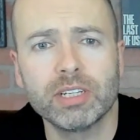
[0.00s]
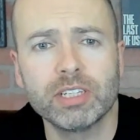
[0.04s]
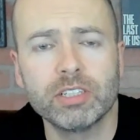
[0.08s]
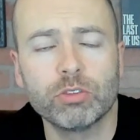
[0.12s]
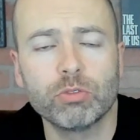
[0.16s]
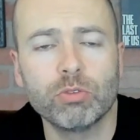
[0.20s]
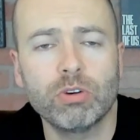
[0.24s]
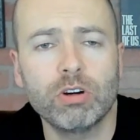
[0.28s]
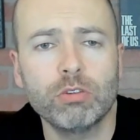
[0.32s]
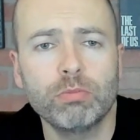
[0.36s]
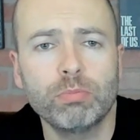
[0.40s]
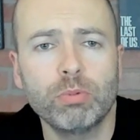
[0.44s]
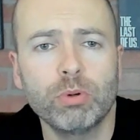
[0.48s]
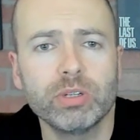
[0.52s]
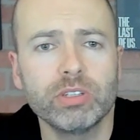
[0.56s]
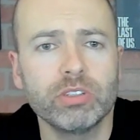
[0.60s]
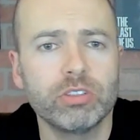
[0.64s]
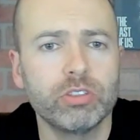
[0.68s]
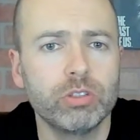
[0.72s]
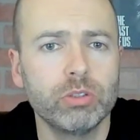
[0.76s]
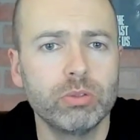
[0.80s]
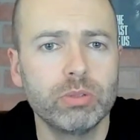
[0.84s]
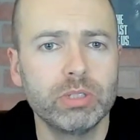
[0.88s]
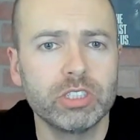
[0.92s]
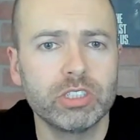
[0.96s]

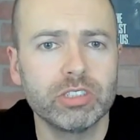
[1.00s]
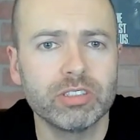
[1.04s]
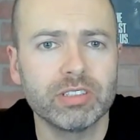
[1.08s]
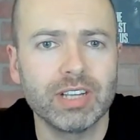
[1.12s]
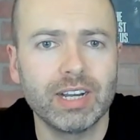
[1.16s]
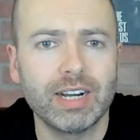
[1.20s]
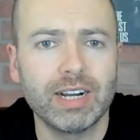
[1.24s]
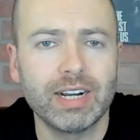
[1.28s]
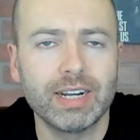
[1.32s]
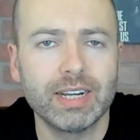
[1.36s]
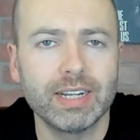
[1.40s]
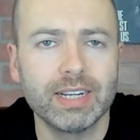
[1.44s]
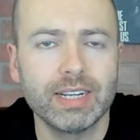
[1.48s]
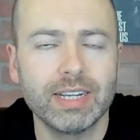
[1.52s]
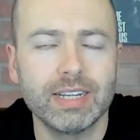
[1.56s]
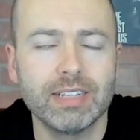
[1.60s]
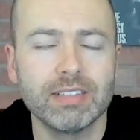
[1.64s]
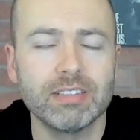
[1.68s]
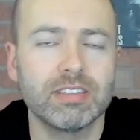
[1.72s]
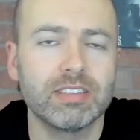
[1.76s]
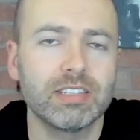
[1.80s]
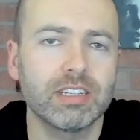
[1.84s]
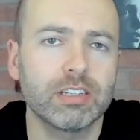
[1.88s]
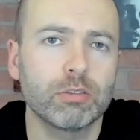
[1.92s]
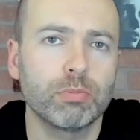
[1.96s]
12.2 inches high and
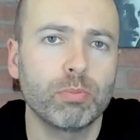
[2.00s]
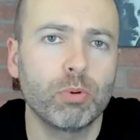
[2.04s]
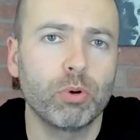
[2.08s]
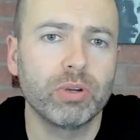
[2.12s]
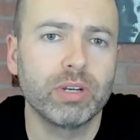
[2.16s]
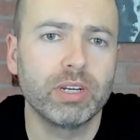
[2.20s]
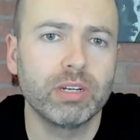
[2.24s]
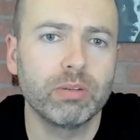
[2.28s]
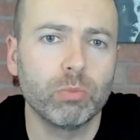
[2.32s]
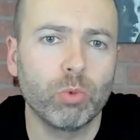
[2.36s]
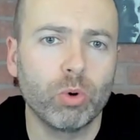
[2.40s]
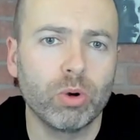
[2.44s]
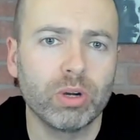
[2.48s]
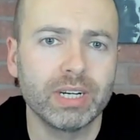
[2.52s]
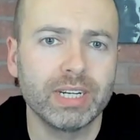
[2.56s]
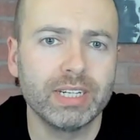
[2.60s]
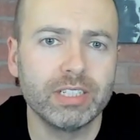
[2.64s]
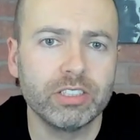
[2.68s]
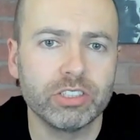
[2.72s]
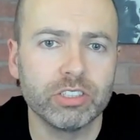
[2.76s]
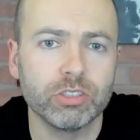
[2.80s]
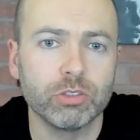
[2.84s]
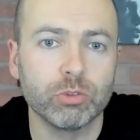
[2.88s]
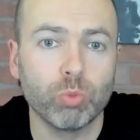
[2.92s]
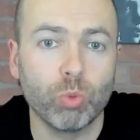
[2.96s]
6.1
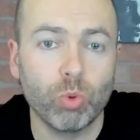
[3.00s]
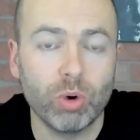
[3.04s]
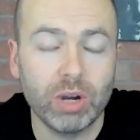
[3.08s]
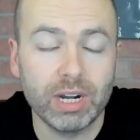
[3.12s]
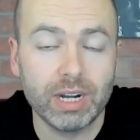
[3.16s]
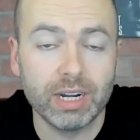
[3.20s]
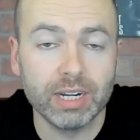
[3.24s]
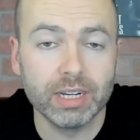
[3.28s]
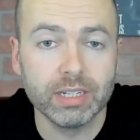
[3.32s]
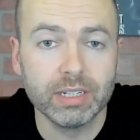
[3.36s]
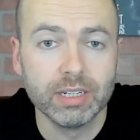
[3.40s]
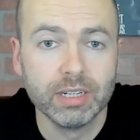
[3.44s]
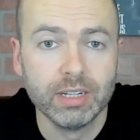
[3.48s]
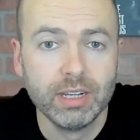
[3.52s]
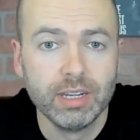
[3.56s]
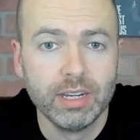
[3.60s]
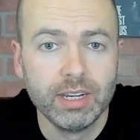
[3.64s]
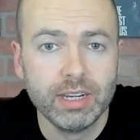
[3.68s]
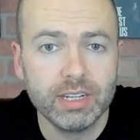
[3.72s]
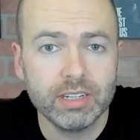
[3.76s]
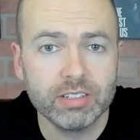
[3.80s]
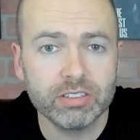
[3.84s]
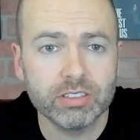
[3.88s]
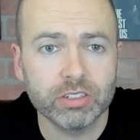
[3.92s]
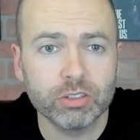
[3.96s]
inches wide
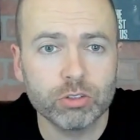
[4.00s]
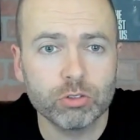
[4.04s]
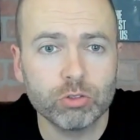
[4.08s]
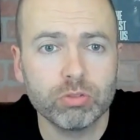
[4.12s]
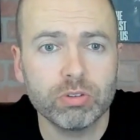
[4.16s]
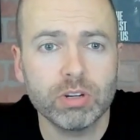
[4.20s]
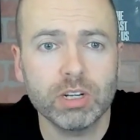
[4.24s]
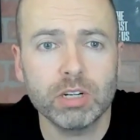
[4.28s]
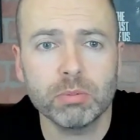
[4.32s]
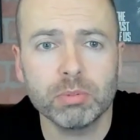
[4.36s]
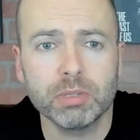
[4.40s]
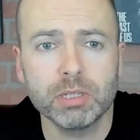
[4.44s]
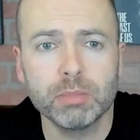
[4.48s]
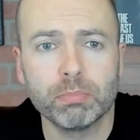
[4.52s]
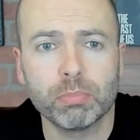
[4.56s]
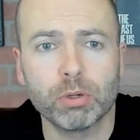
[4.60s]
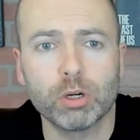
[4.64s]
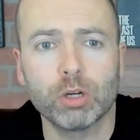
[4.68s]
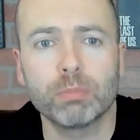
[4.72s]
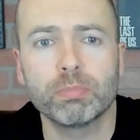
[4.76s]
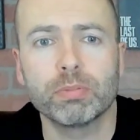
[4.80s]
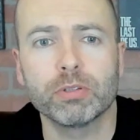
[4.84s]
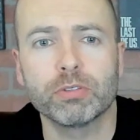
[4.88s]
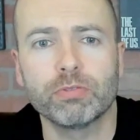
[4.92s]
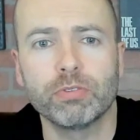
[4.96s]
is incredibly
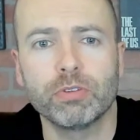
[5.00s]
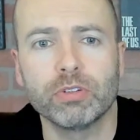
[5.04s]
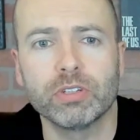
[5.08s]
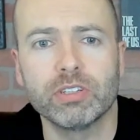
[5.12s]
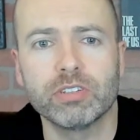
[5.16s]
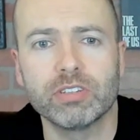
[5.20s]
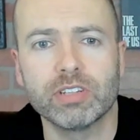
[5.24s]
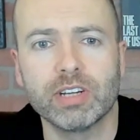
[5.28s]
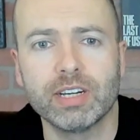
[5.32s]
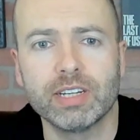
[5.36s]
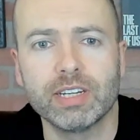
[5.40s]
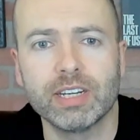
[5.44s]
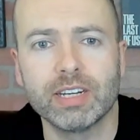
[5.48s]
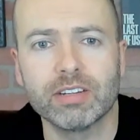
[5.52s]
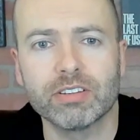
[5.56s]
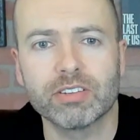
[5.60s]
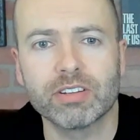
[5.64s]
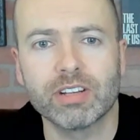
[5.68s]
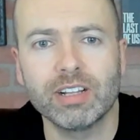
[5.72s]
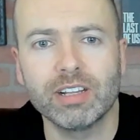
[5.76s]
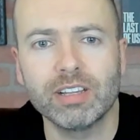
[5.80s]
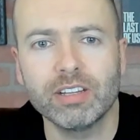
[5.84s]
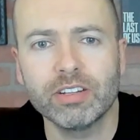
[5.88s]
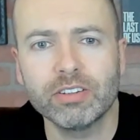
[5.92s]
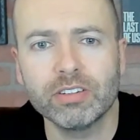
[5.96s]
purposeful design that is
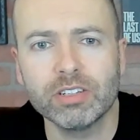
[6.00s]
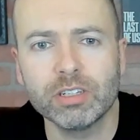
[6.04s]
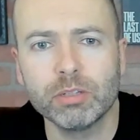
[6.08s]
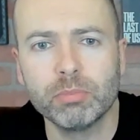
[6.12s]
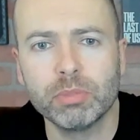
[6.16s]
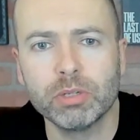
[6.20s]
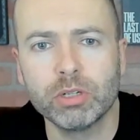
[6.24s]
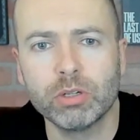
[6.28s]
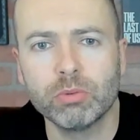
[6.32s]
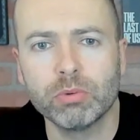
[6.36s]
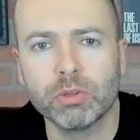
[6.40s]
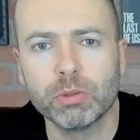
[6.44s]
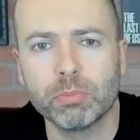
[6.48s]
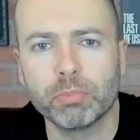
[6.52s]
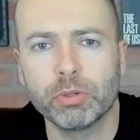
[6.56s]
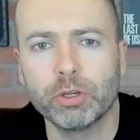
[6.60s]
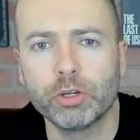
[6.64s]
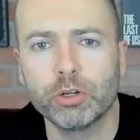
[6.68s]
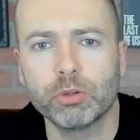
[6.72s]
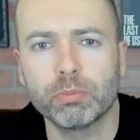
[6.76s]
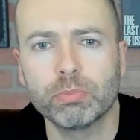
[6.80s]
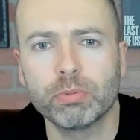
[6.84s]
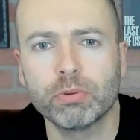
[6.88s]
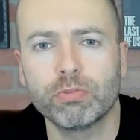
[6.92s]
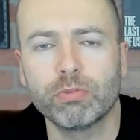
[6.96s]
clearly built with pure
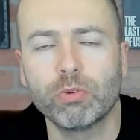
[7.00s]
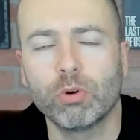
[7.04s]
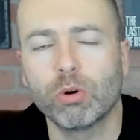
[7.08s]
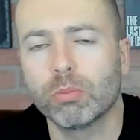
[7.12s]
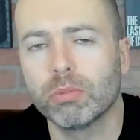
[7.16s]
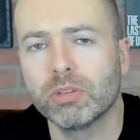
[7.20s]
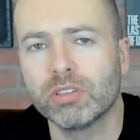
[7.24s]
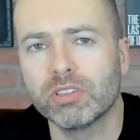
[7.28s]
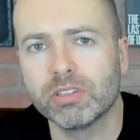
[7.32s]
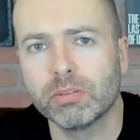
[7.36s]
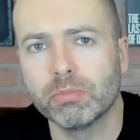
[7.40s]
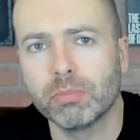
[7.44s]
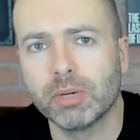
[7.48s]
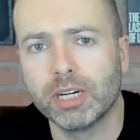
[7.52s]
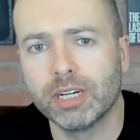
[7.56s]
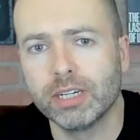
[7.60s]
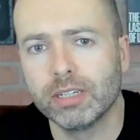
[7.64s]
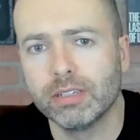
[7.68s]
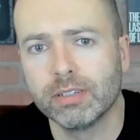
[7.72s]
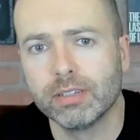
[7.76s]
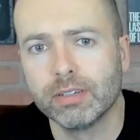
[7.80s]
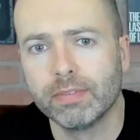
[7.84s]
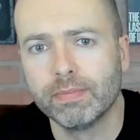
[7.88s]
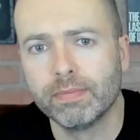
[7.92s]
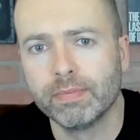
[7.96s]
performance in
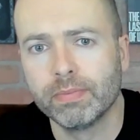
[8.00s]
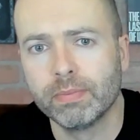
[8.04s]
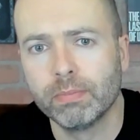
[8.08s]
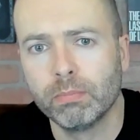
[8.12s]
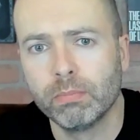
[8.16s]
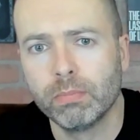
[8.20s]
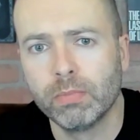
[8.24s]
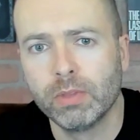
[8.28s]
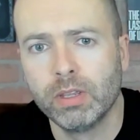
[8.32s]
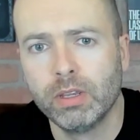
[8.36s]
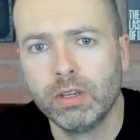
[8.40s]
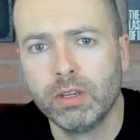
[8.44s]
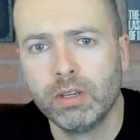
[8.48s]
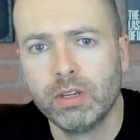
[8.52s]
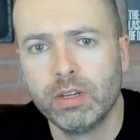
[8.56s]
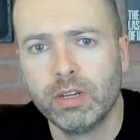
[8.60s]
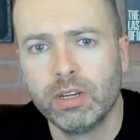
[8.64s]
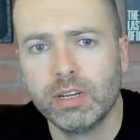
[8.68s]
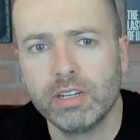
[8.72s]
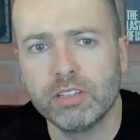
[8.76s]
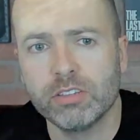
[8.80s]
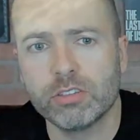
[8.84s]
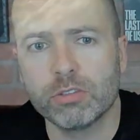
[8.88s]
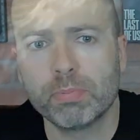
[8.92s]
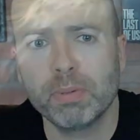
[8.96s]
mind.
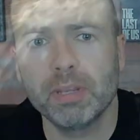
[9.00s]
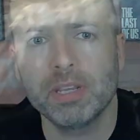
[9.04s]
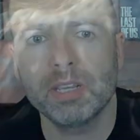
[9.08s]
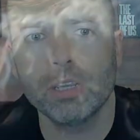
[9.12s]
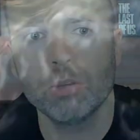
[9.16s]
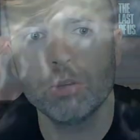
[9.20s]
In speaking